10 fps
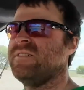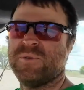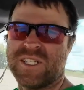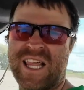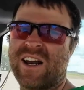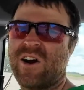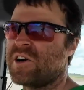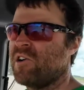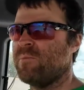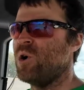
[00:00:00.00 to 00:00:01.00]
wasn't that hard
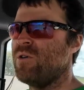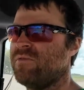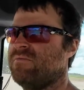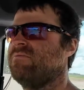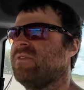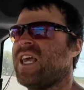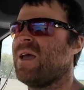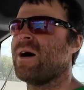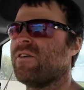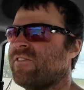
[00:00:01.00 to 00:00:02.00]
to remove. Came
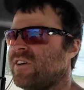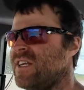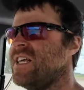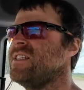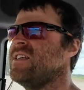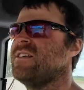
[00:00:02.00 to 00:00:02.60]
out fairly easy.